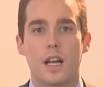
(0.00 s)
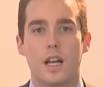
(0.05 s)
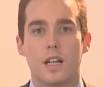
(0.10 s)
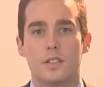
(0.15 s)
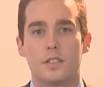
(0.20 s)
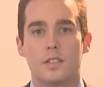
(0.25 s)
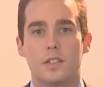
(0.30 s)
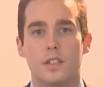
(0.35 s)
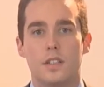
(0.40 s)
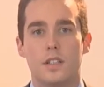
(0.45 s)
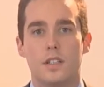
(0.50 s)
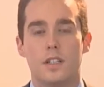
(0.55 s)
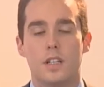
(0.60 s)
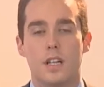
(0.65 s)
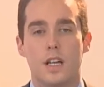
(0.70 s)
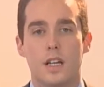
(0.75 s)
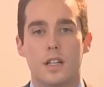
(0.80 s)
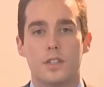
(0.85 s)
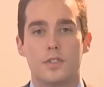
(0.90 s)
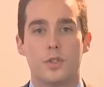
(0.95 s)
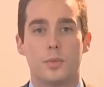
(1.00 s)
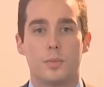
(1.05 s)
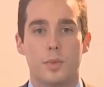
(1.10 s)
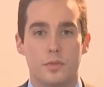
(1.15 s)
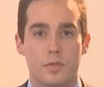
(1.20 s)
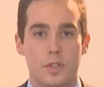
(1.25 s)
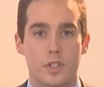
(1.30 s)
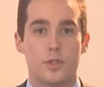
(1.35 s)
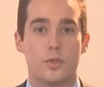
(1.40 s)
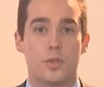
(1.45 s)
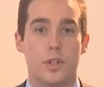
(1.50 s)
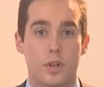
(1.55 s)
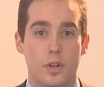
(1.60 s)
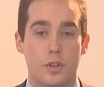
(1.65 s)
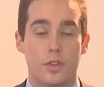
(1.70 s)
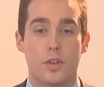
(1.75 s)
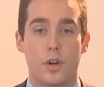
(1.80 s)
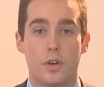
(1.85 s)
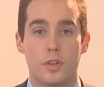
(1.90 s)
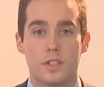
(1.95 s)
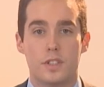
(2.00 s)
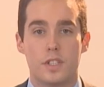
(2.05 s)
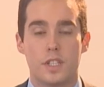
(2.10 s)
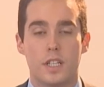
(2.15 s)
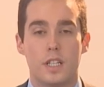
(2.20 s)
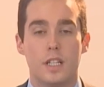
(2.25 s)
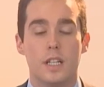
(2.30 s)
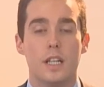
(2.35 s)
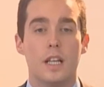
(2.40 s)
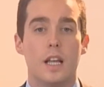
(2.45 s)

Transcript: as the supervisory authority